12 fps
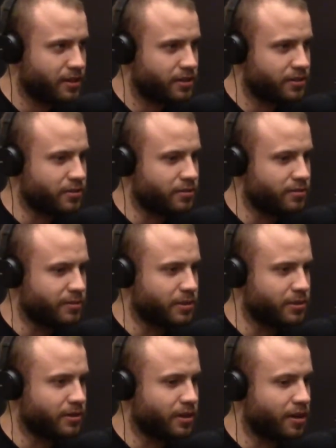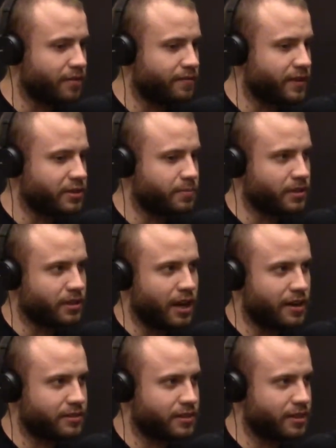So we've been doing a lot of Facebook
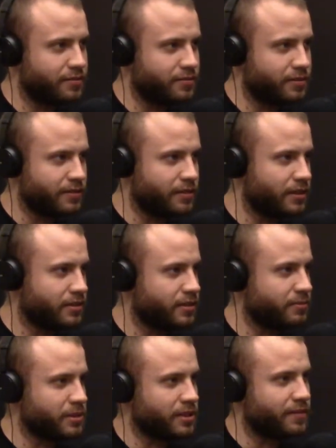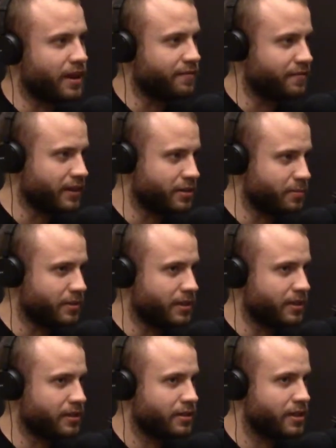Live stuff. We've done some stuff at
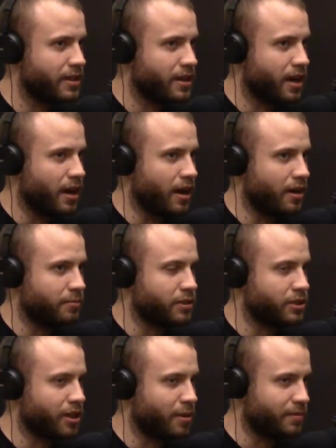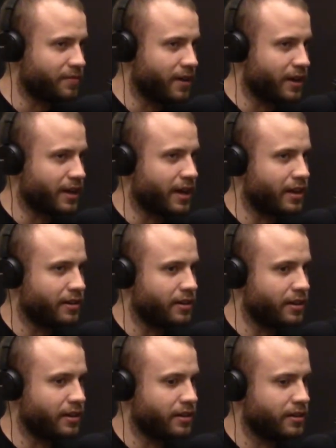Facebook, Shopify
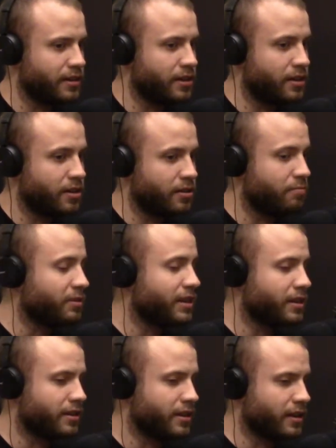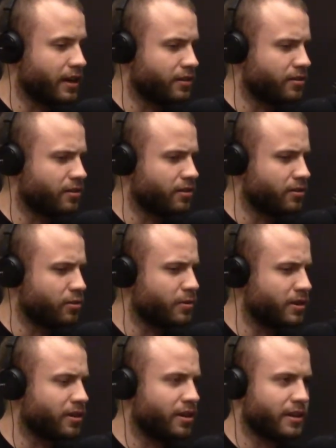Canada. We did a thing on
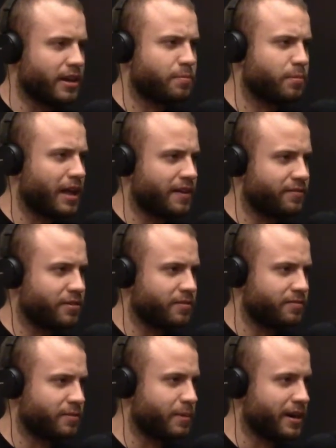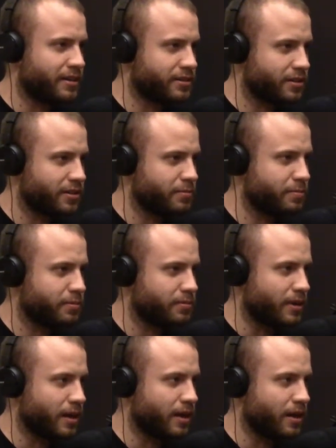Twitter on their platform for Periscope,
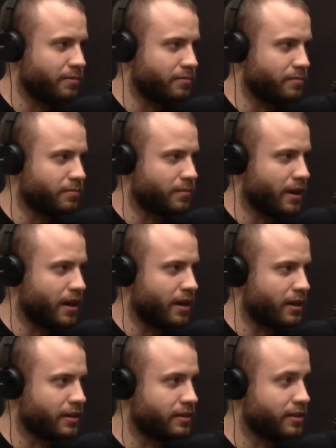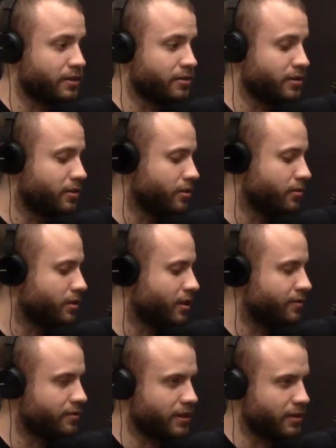and I continue to do
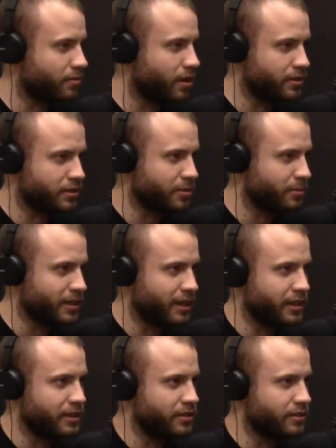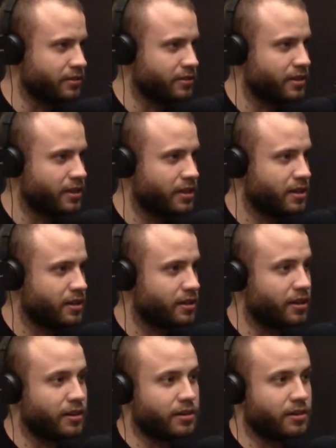stuff for like Rogers Communications.
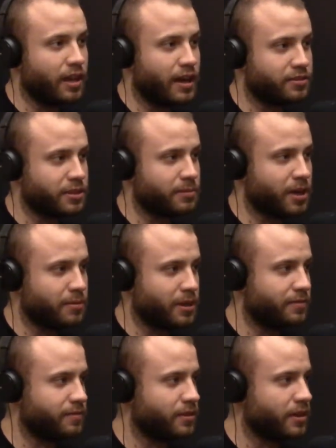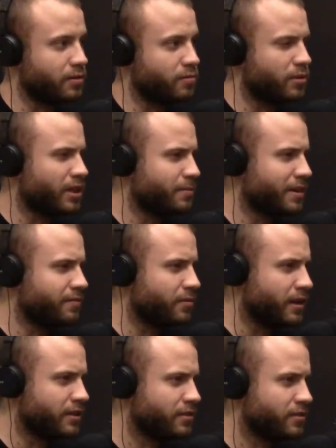Got another live stream coming up for like William F.
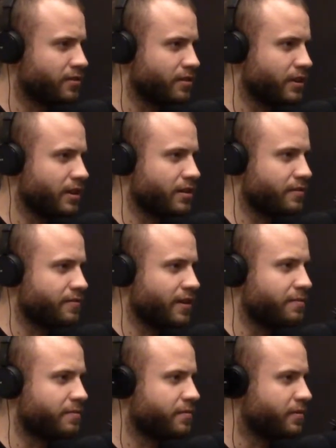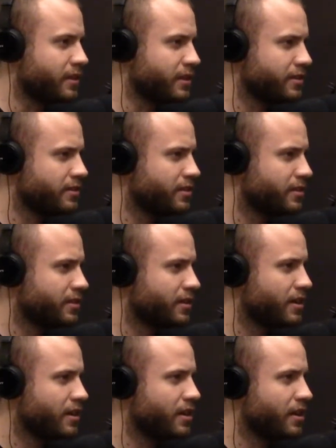White's for their Feb Freeze
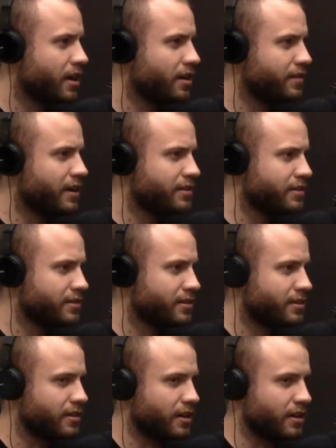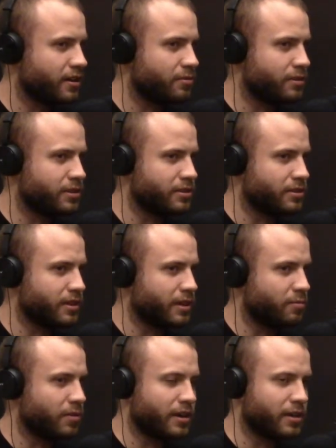event, which is
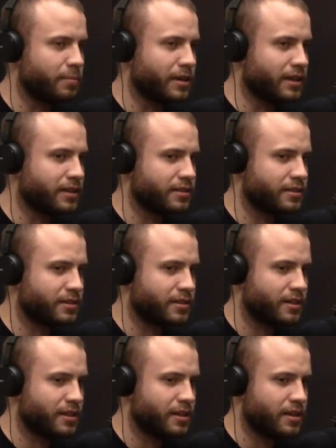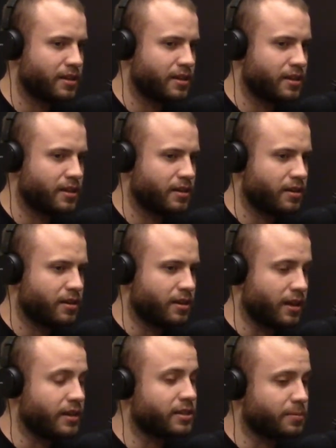like one of the biggest.
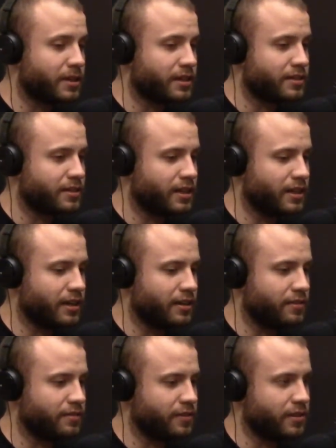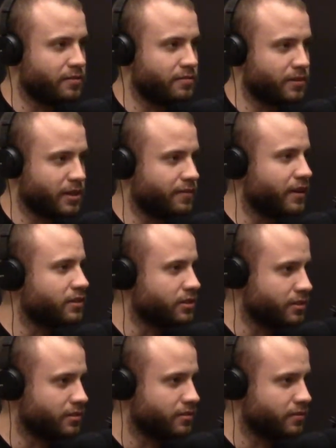It is the biggest Canadian film convention.